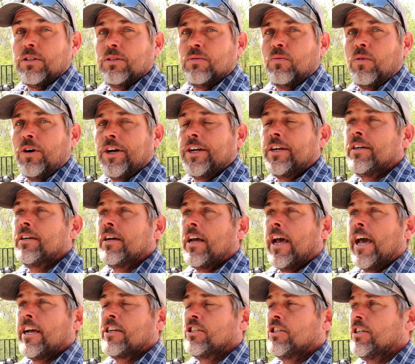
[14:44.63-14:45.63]
is one,
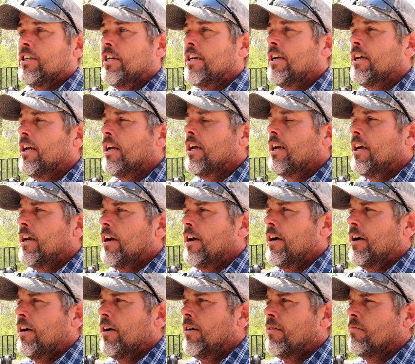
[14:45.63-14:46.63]
actually.
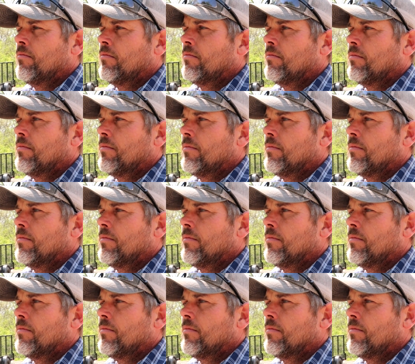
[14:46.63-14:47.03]
And